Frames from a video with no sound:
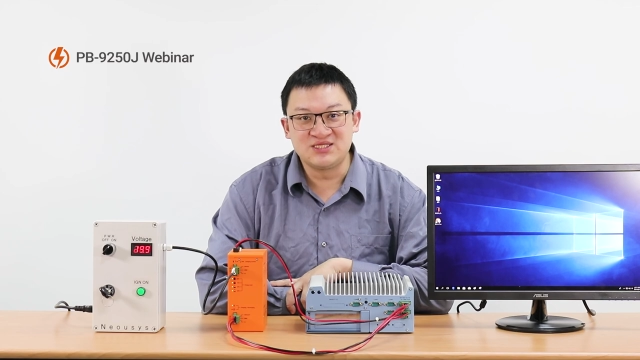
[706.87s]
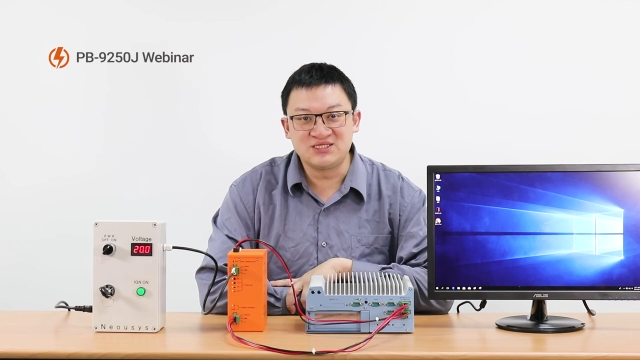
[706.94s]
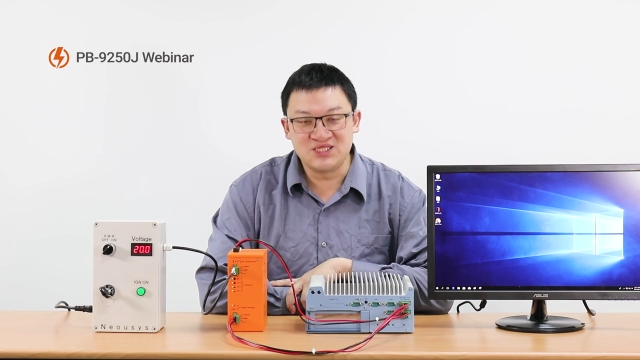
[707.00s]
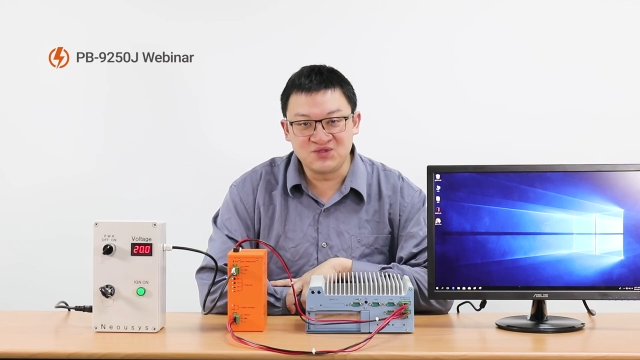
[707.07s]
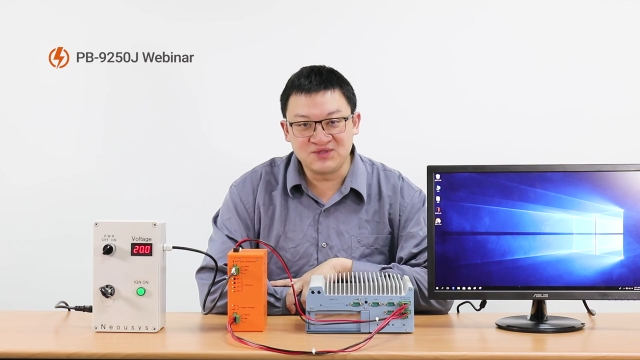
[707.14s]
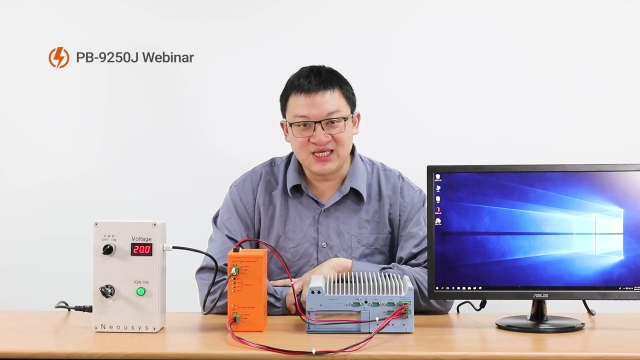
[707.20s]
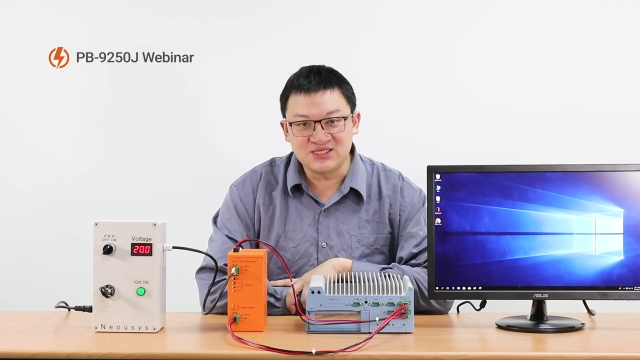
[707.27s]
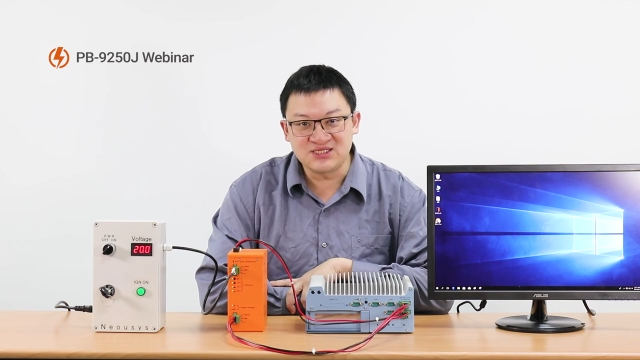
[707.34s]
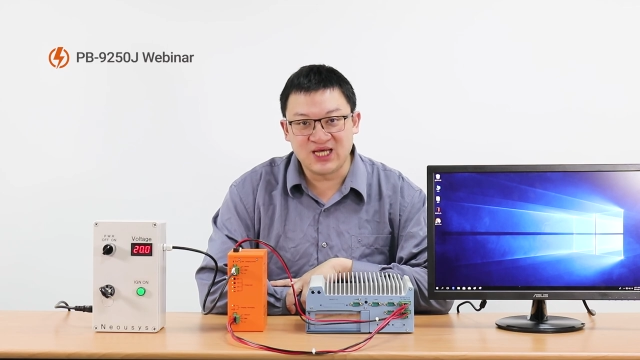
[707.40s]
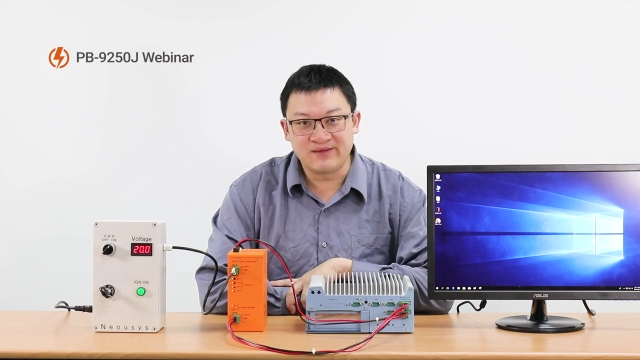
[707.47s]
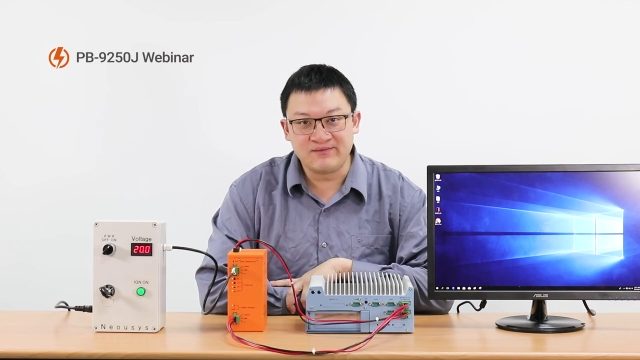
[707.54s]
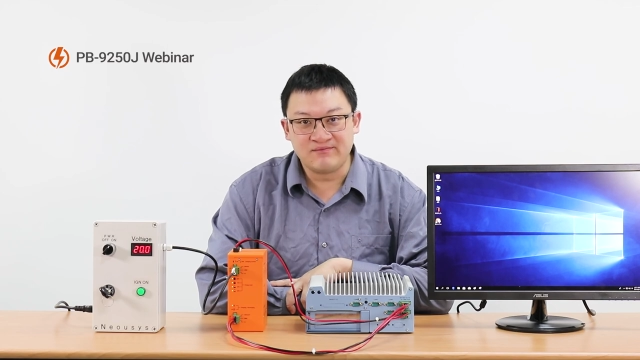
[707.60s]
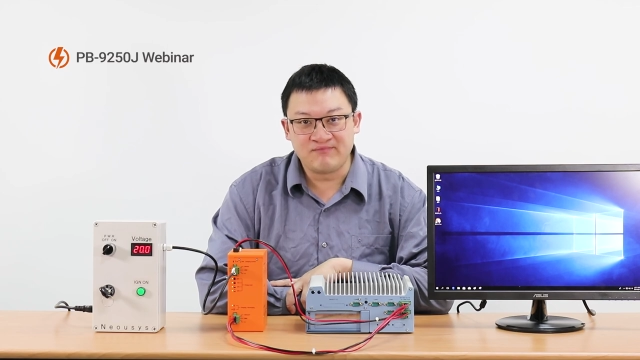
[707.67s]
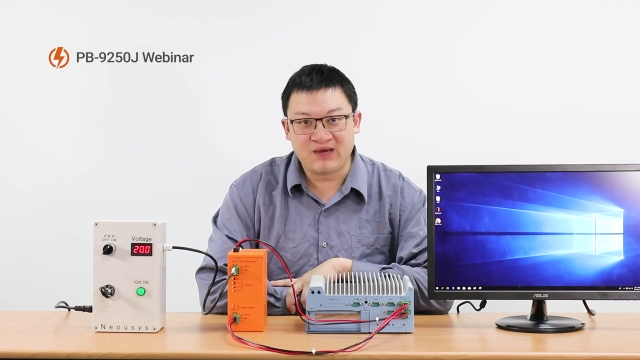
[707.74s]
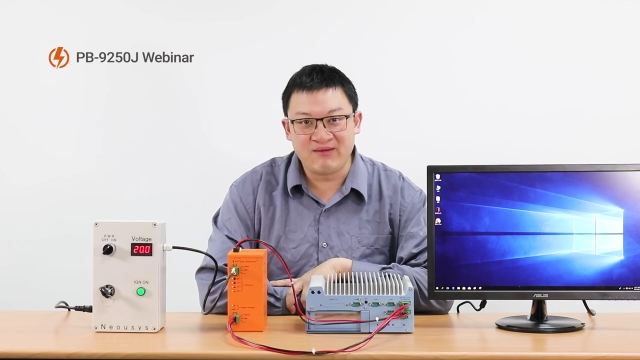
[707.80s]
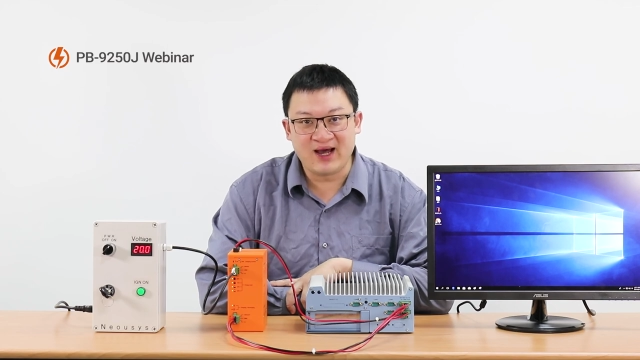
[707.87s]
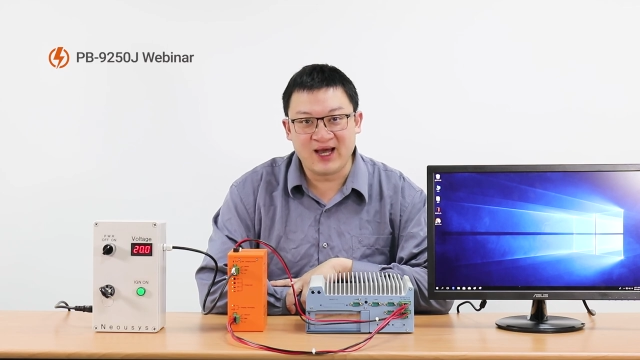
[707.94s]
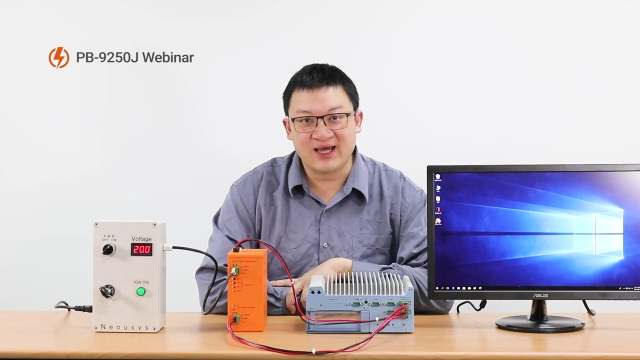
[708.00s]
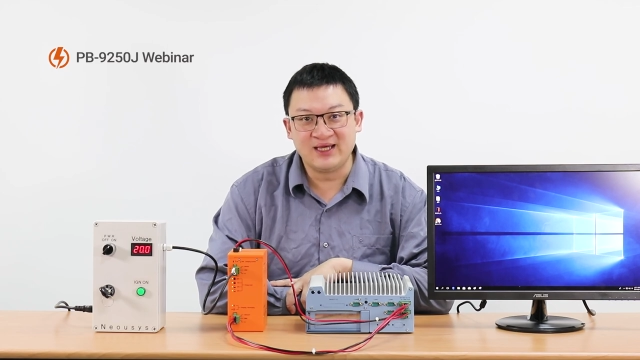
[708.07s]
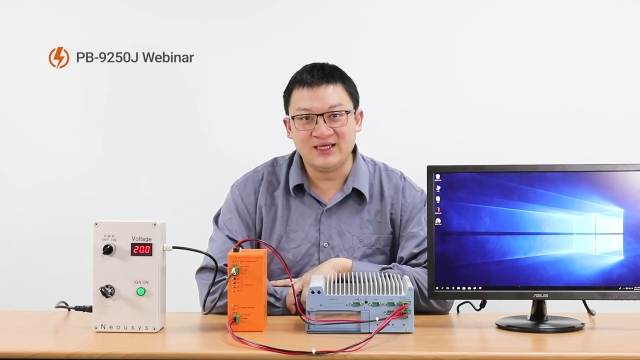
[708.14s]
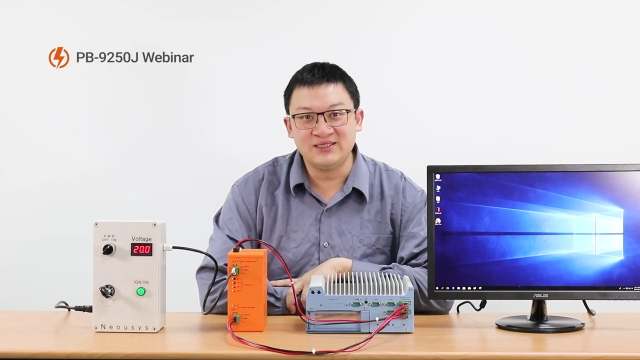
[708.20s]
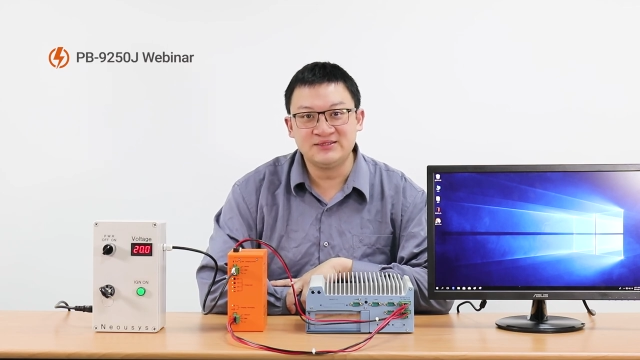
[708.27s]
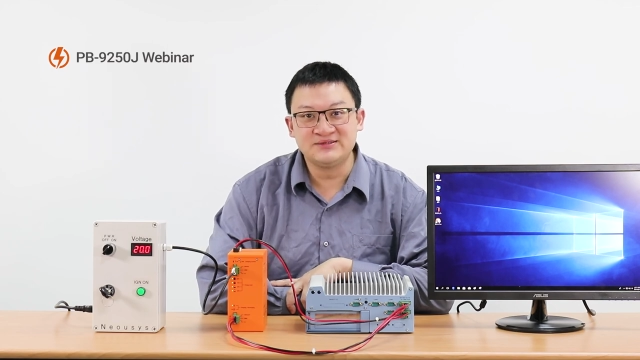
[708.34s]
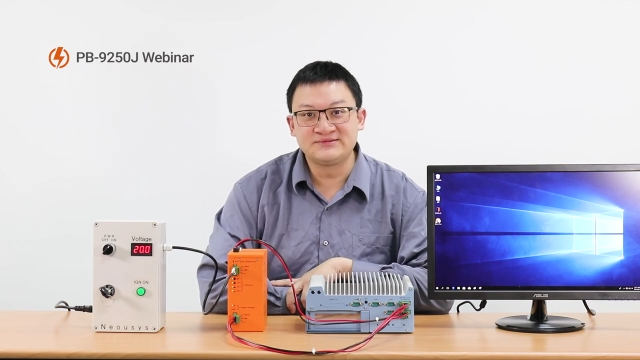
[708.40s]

See you next time. Bye bye.